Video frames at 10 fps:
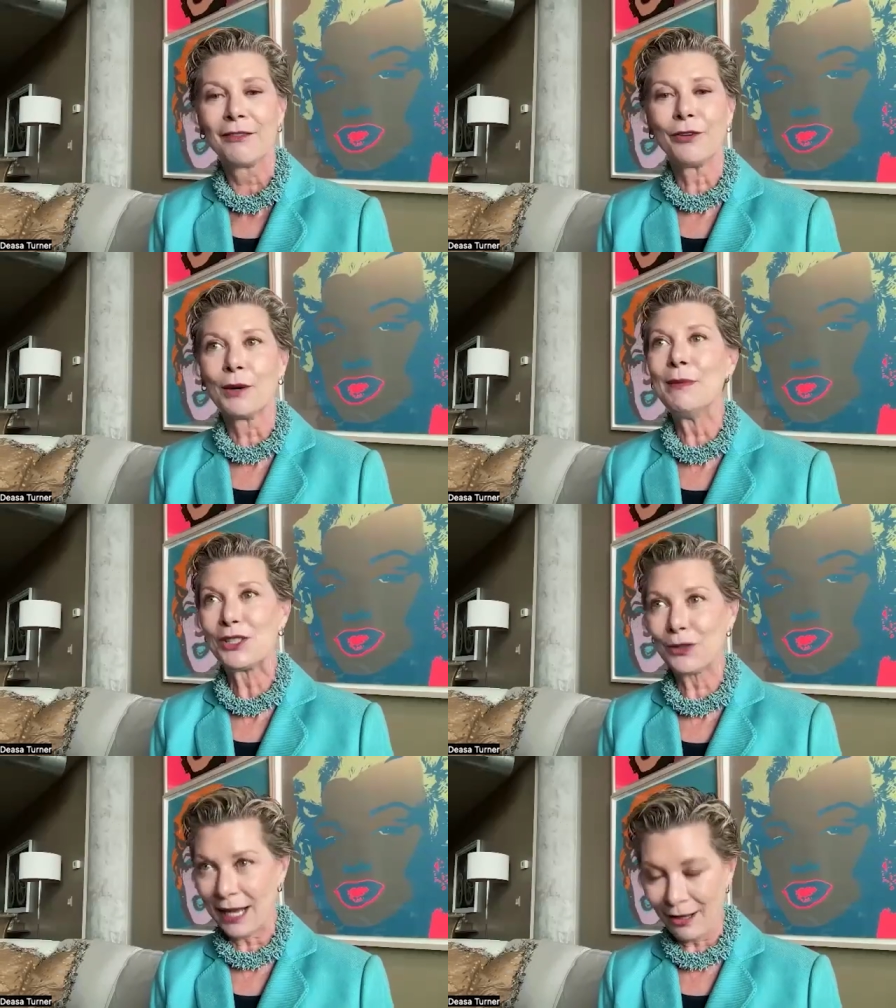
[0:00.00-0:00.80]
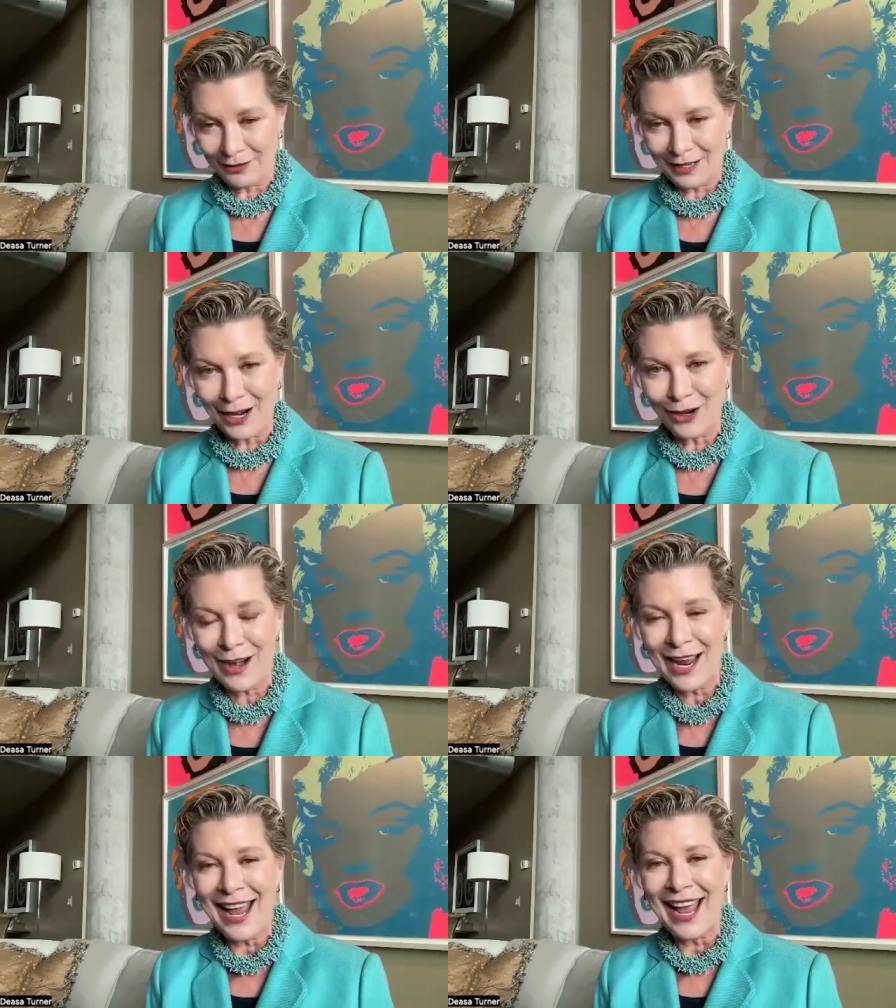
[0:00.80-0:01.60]
for mental health
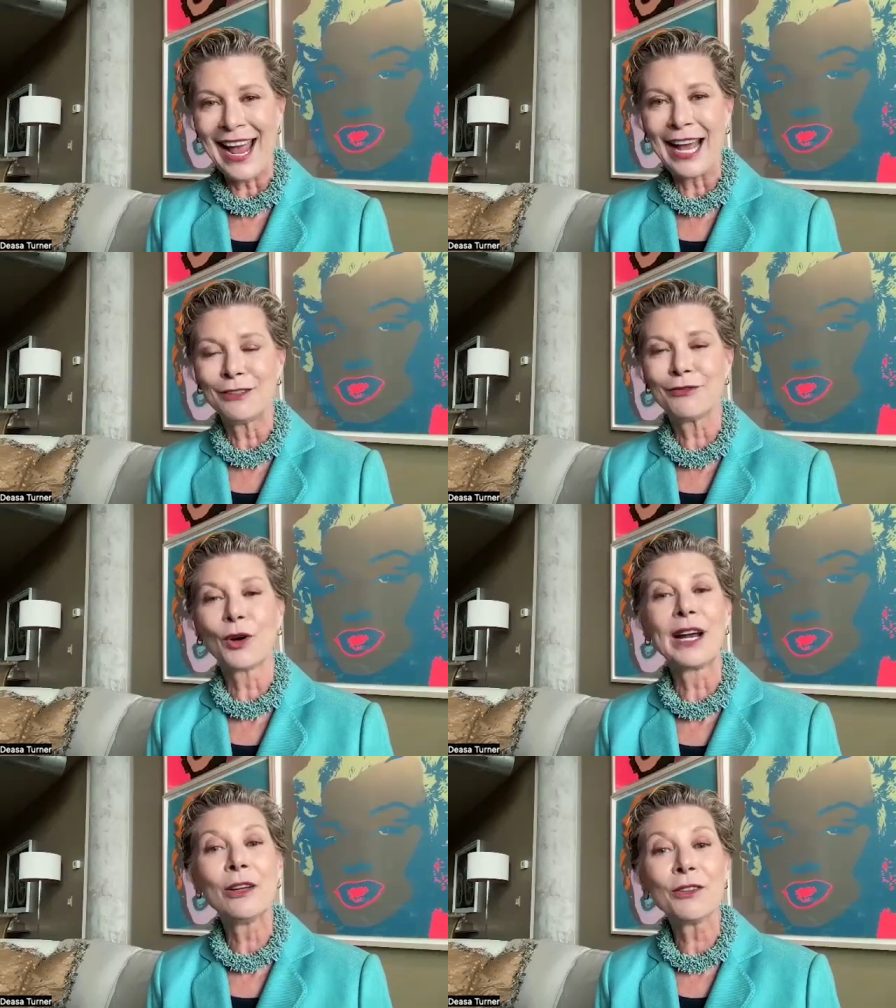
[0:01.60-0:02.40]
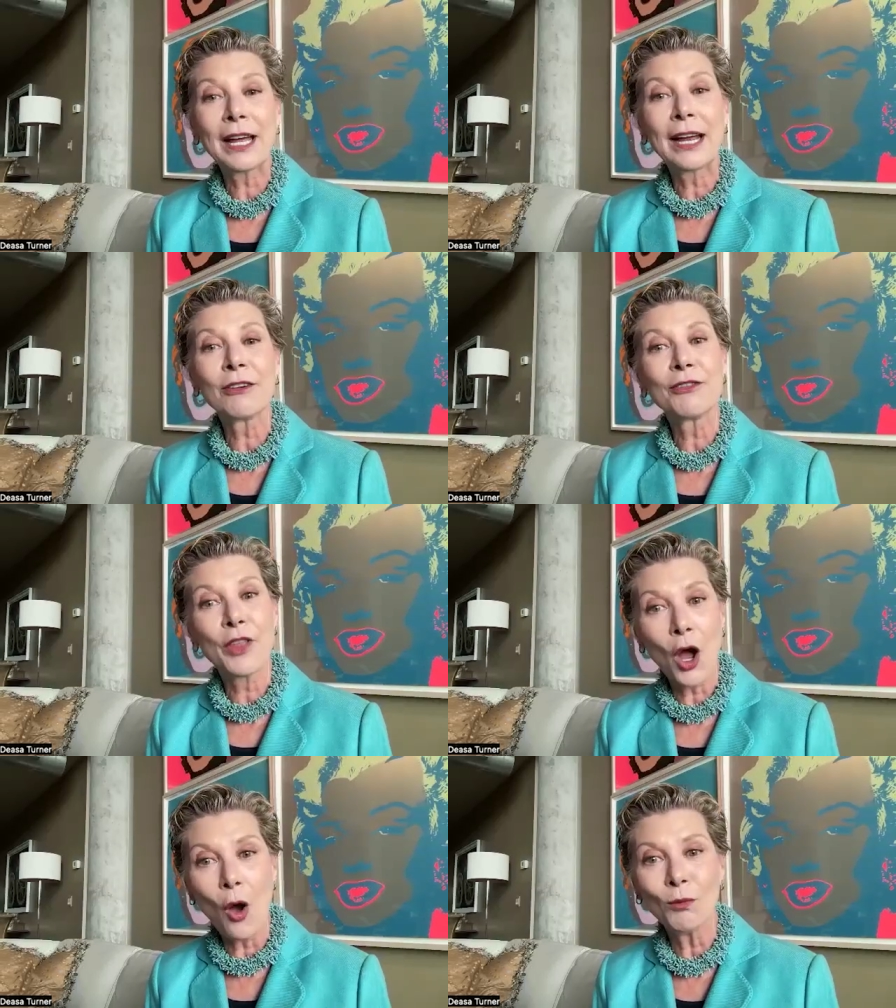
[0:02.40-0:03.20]
care and for health care for
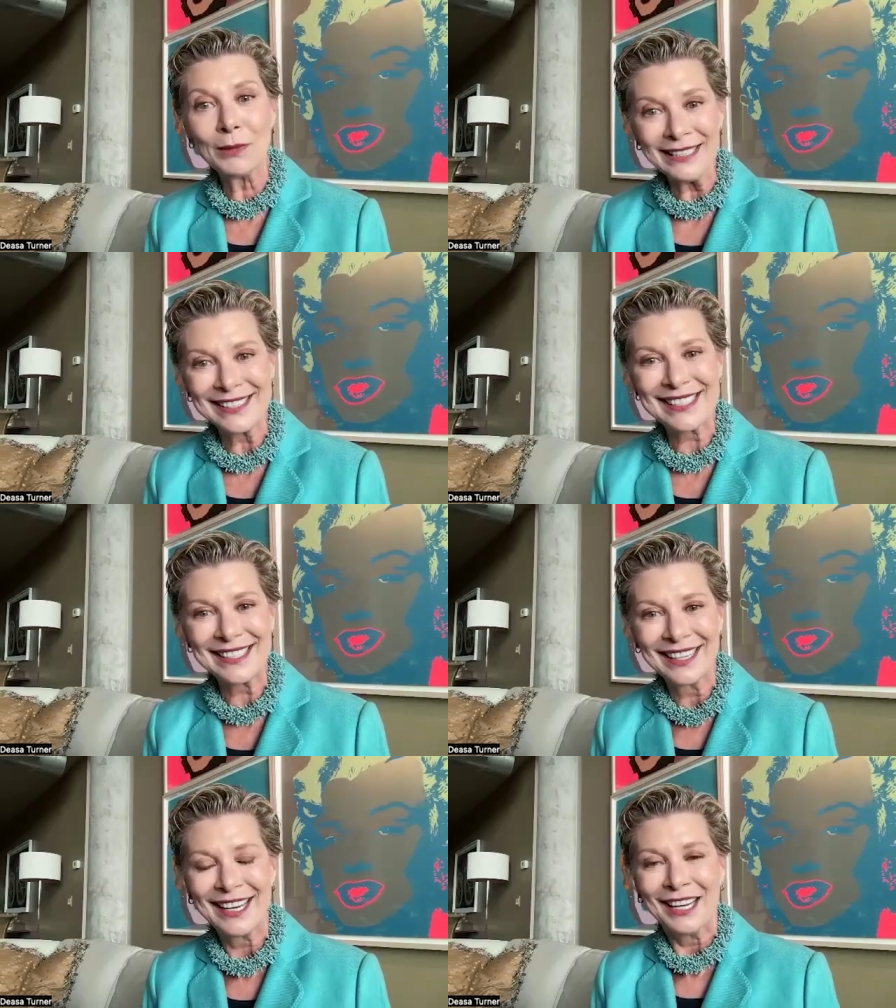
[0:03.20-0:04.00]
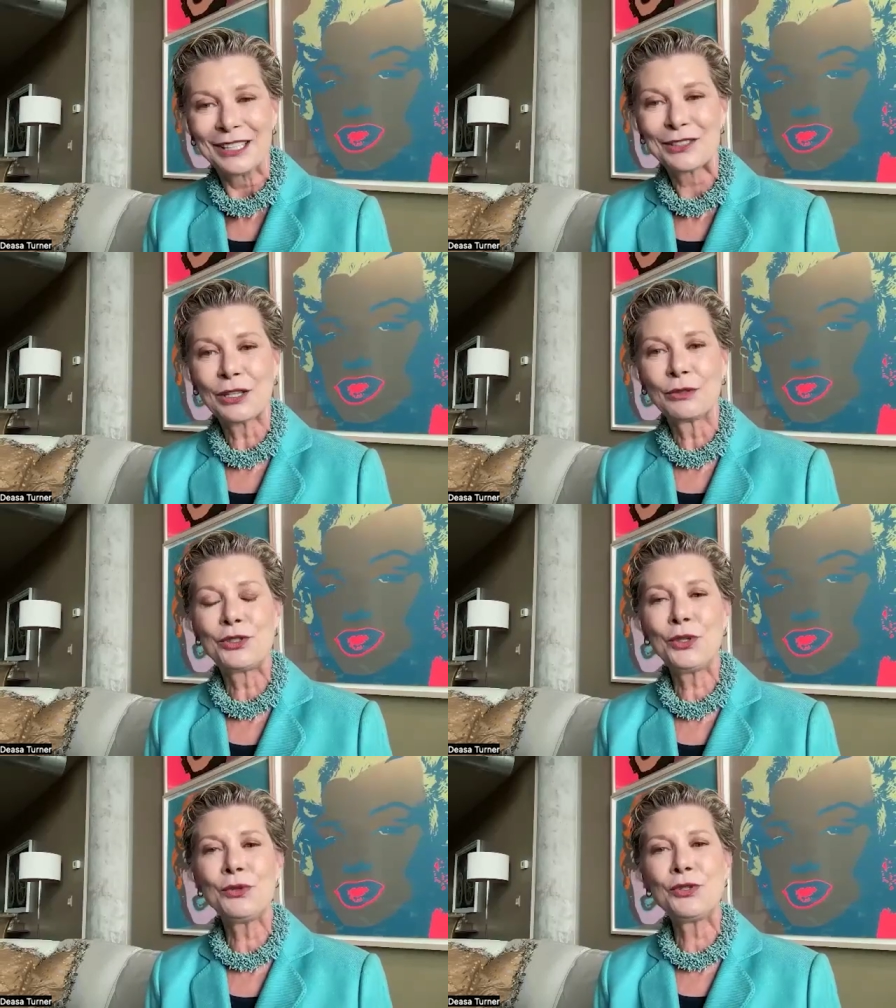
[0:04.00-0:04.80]
the homeless. So
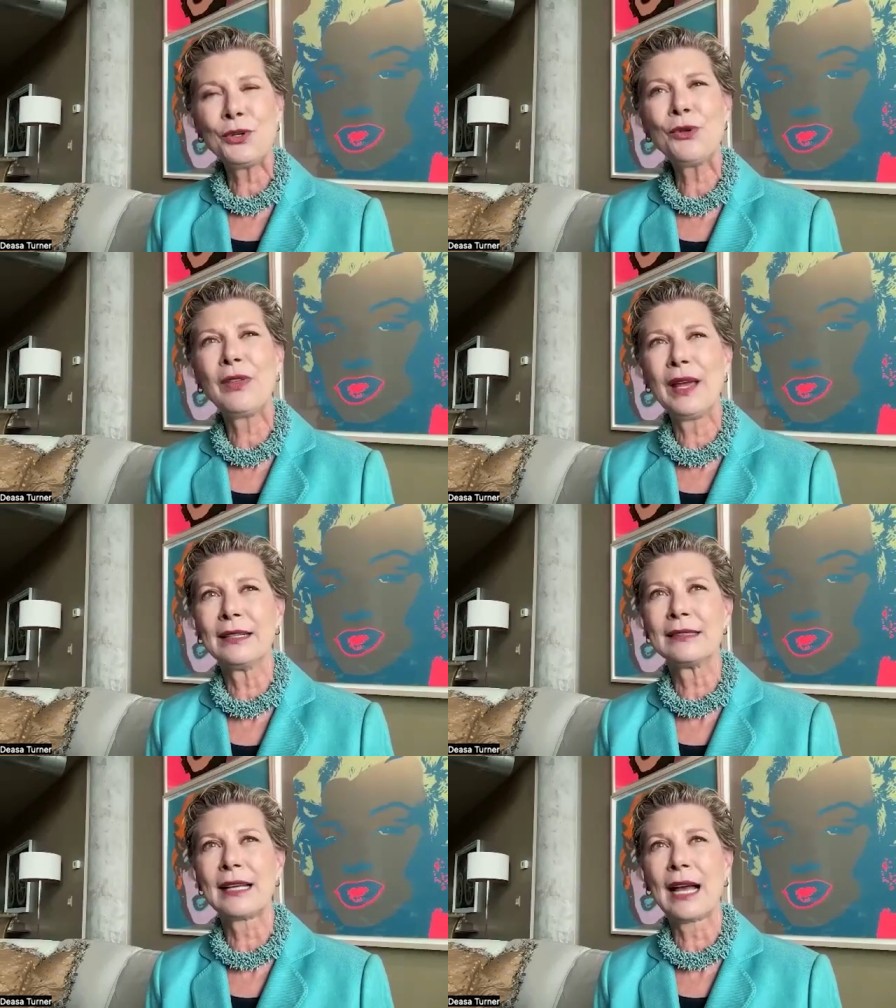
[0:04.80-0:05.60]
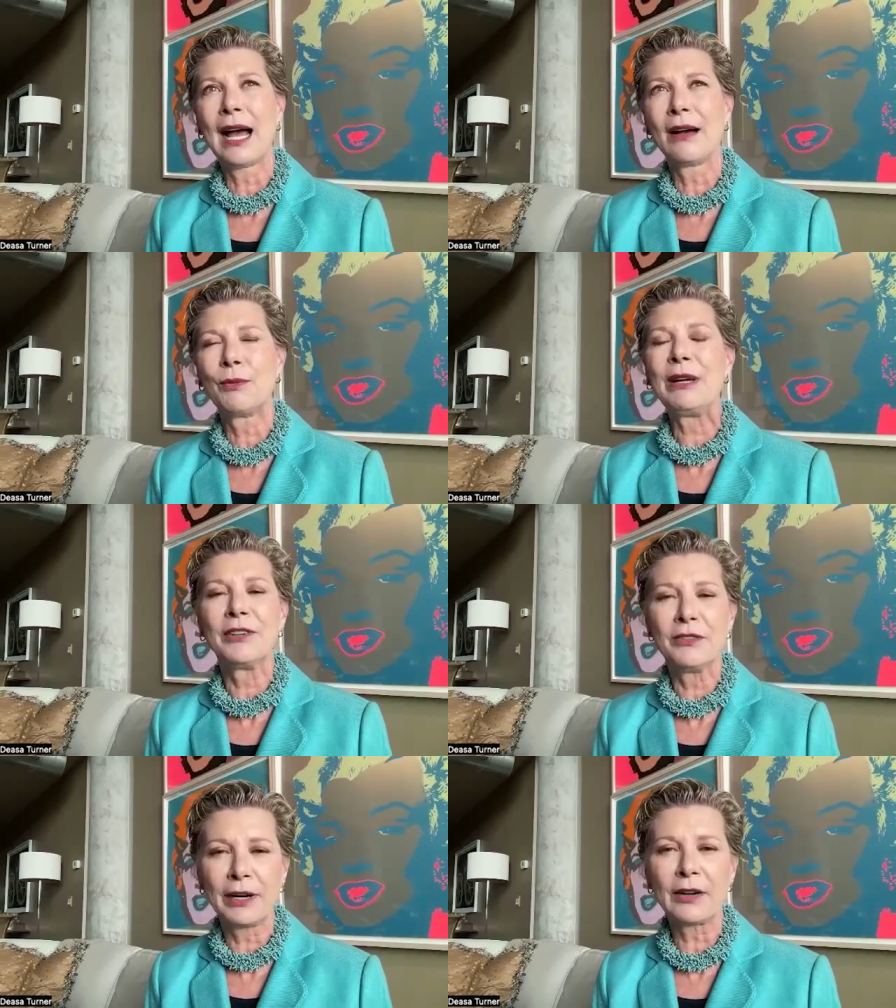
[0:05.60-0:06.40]
two two things we
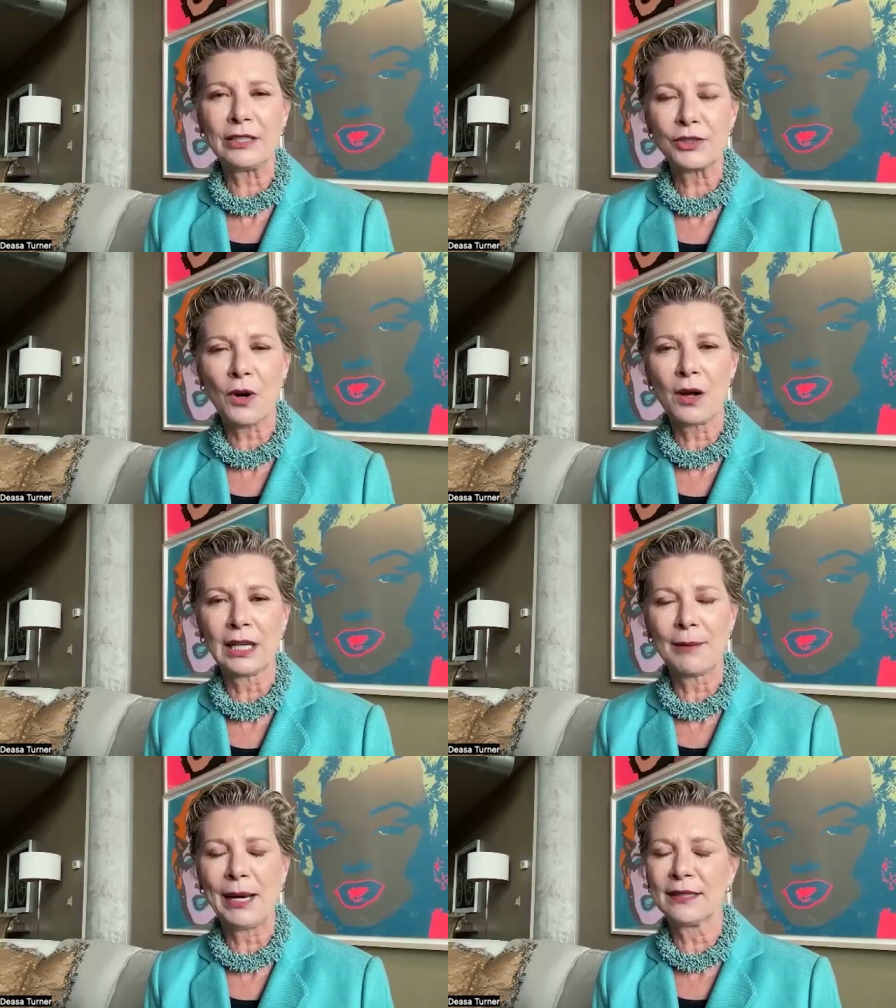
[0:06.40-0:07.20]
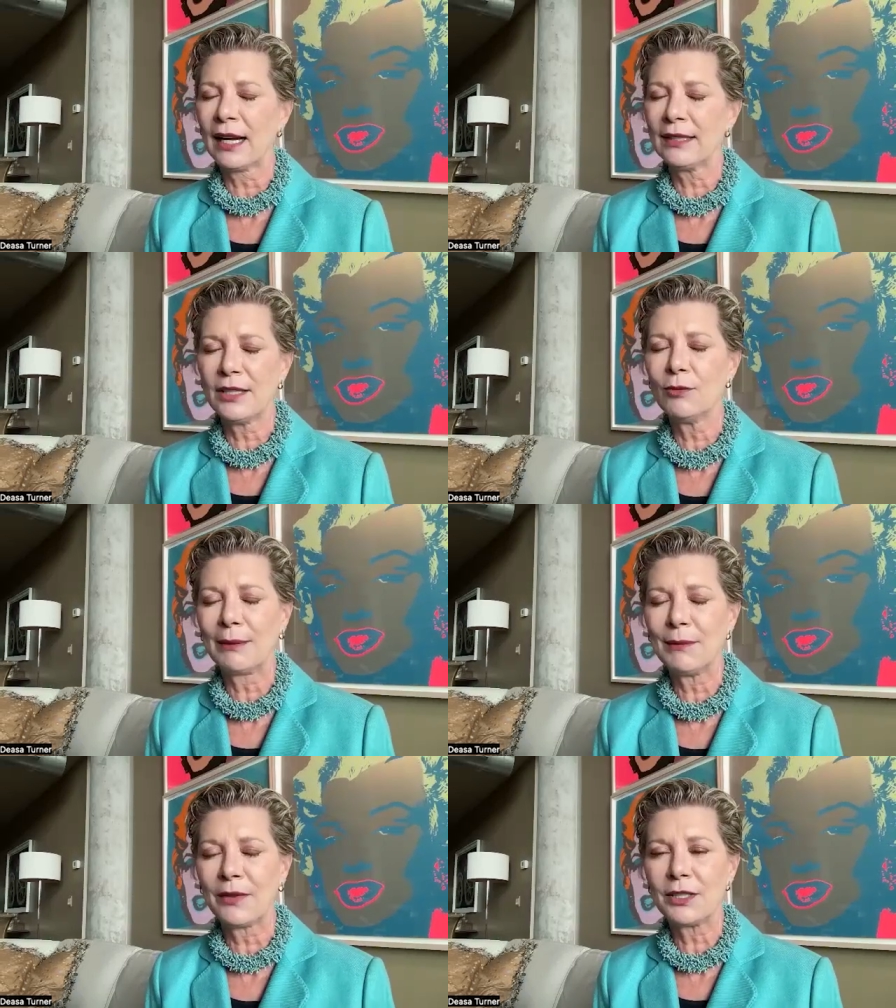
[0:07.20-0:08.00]
feel very strongly about, and I know
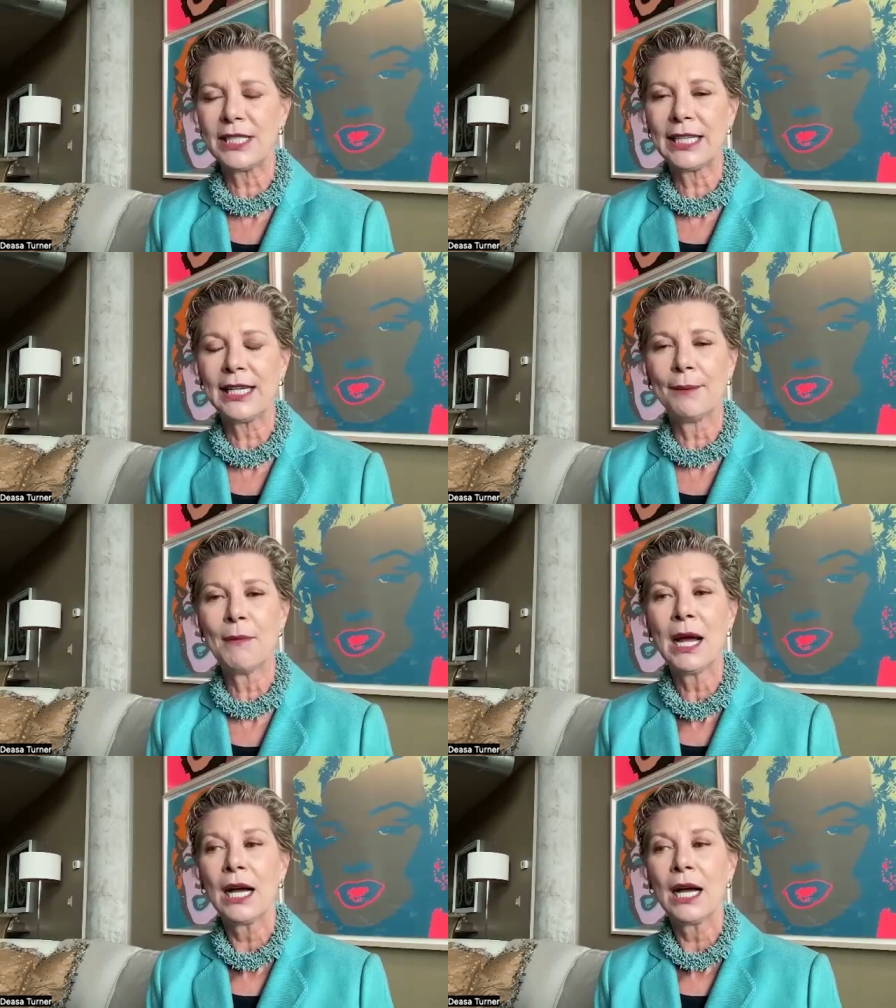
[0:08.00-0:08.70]
my mother did. Um,